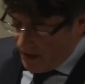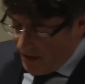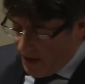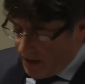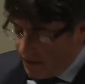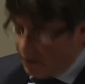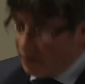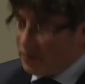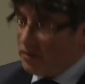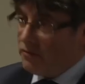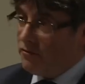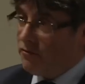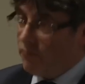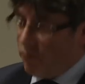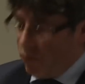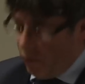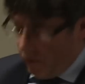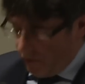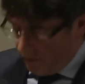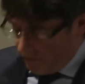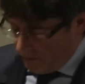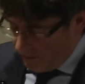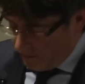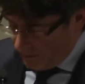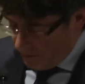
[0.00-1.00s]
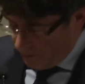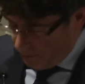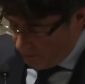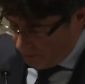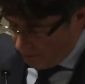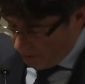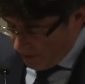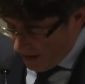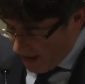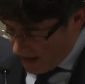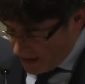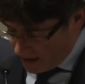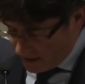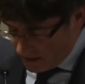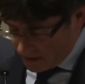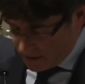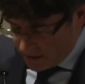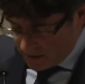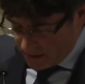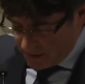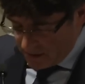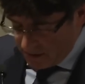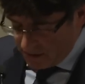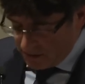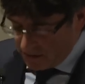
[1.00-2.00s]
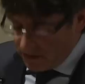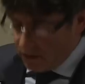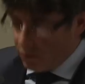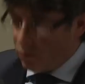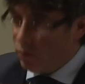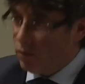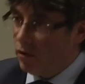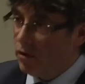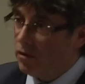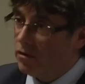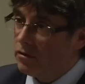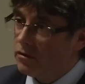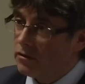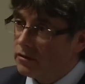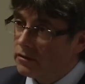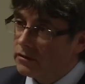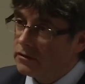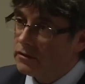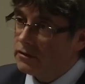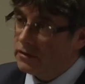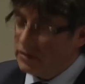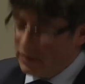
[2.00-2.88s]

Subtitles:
84th place in the world